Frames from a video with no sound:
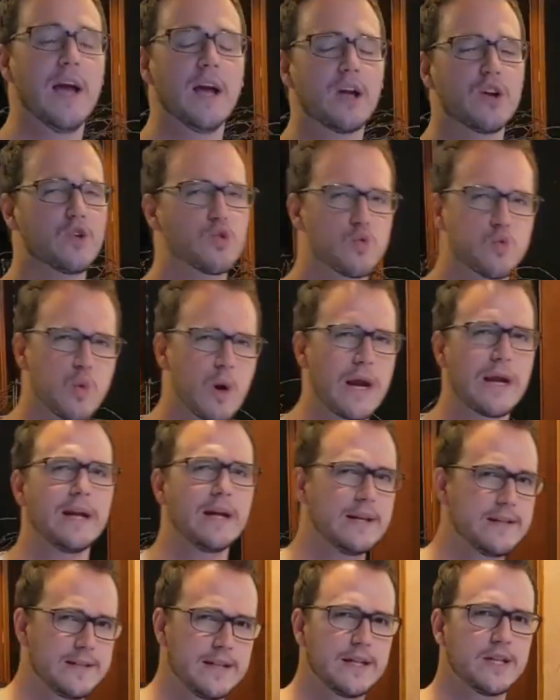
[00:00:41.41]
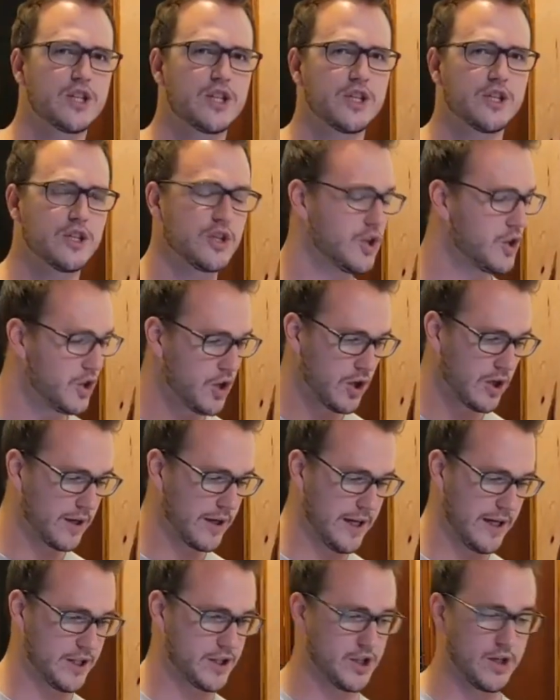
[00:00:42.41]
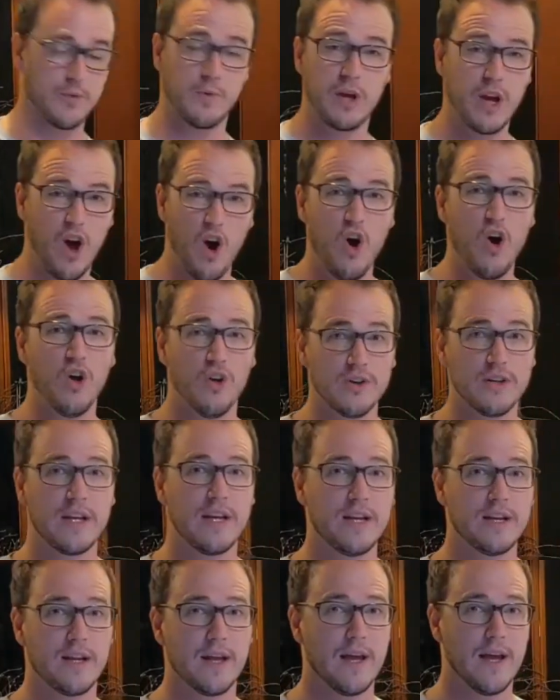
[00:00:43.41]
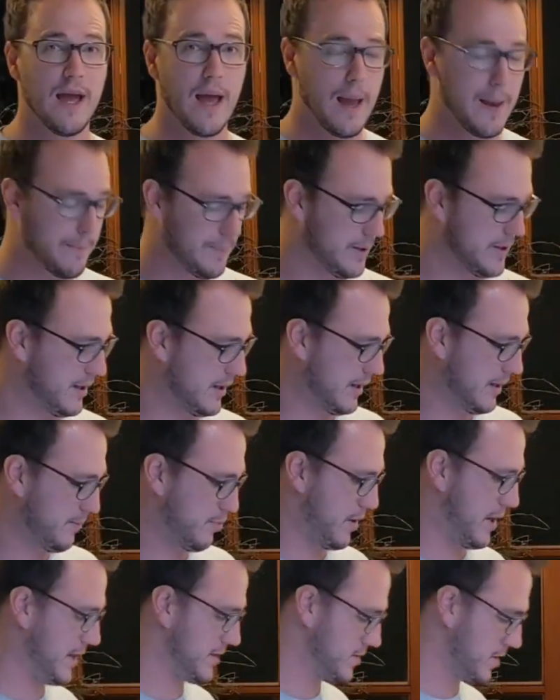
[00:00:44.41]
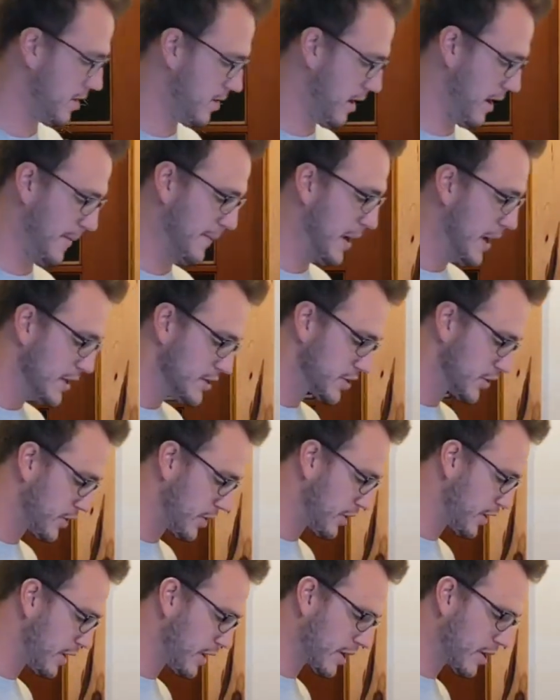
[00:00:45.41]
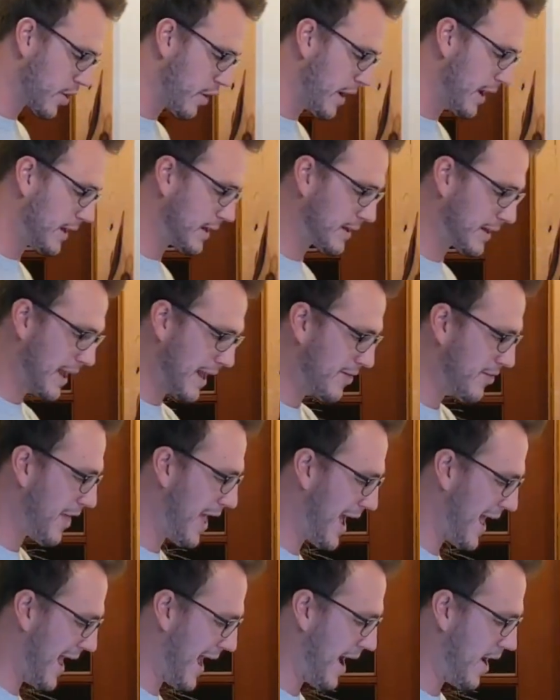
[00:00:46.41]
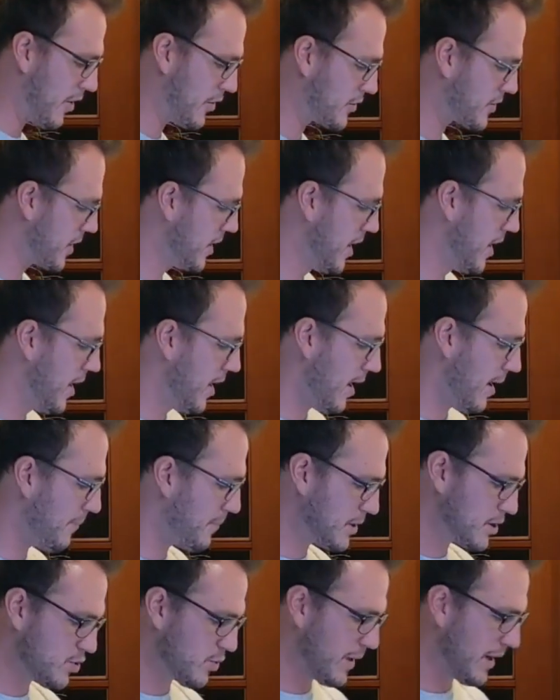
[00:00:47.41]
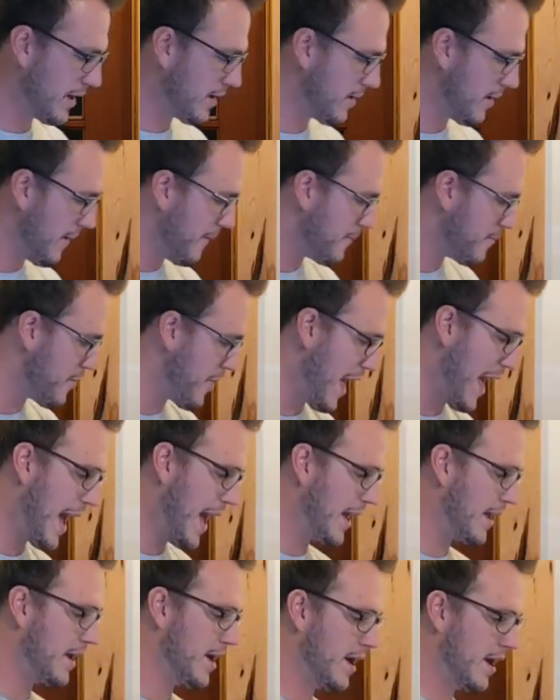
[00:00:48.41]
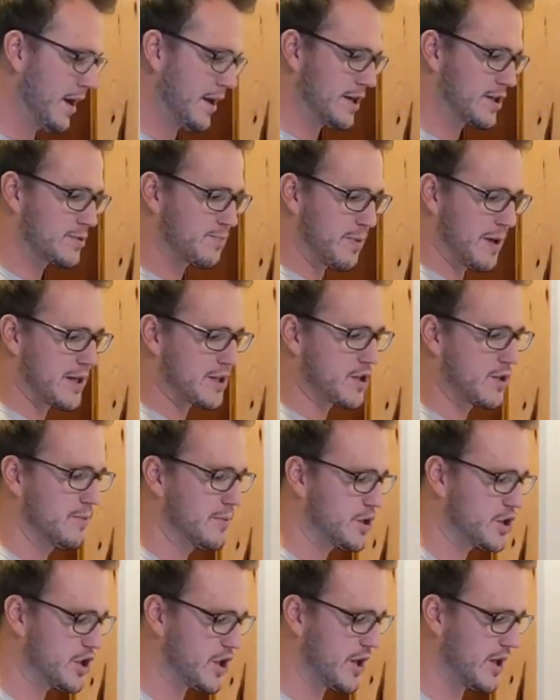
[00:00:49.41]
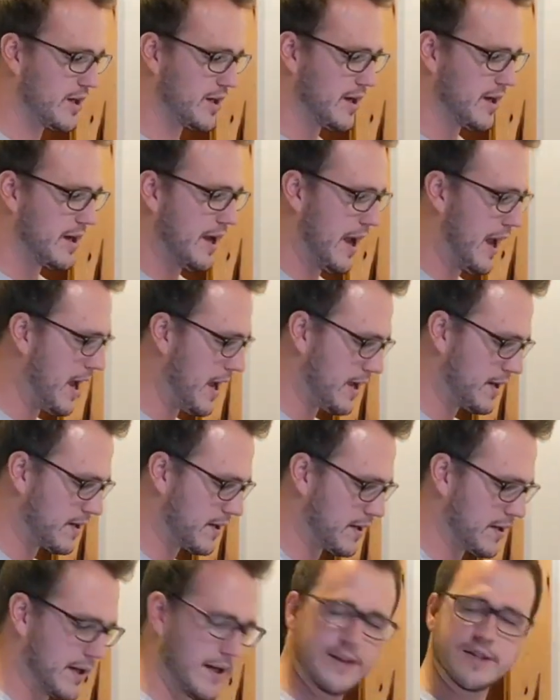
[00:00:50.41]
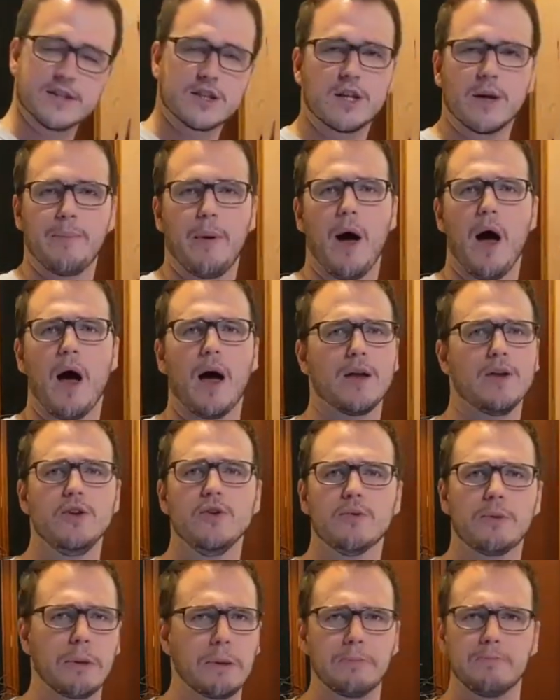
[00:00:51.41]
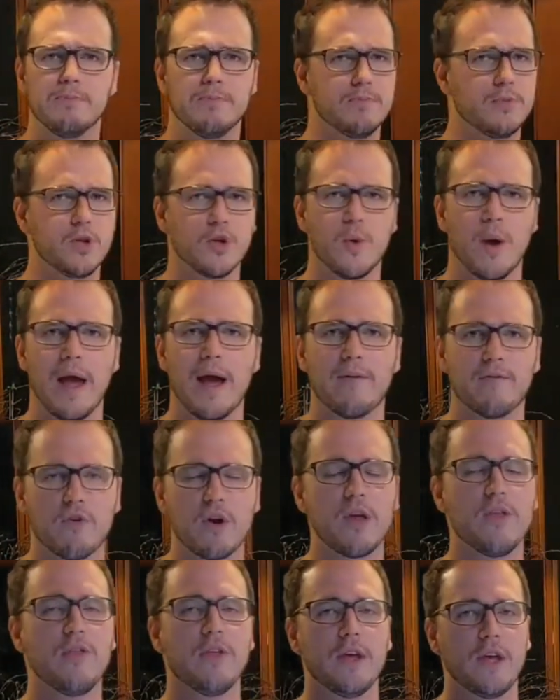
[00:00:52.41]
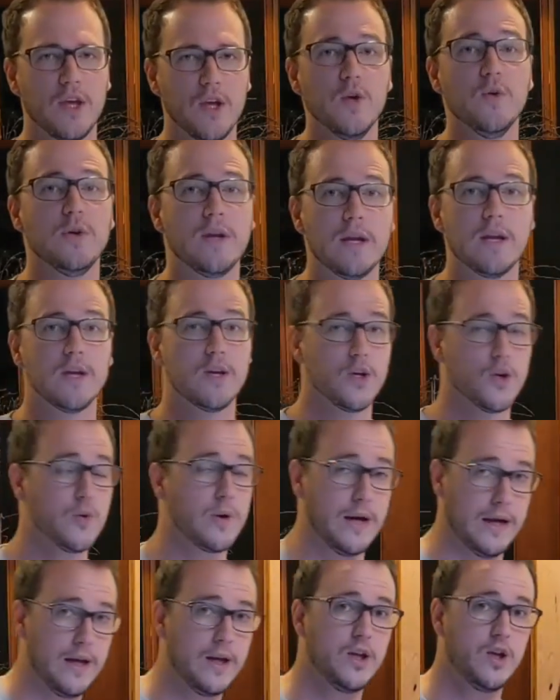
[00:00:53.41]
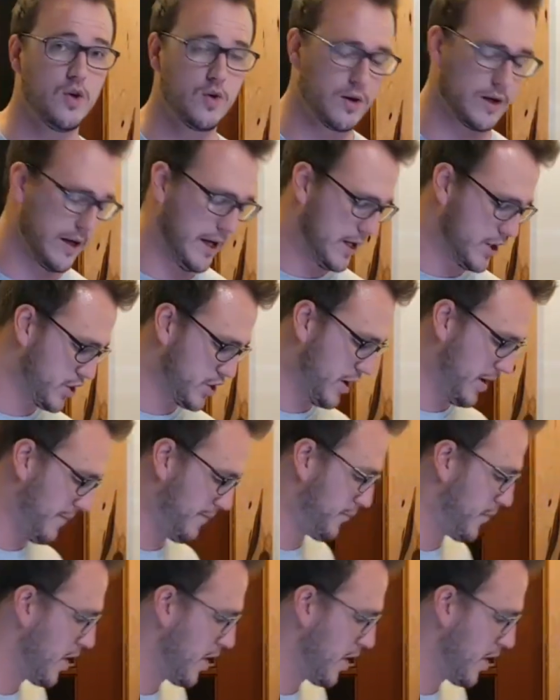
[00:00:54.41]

Great addition to your kitchen. We all need a Panini Press. All right, so if you're gonna go ahead and get that out, between that, an espresso machine, and an Instapot, you can do everything you need to do in your kitchen.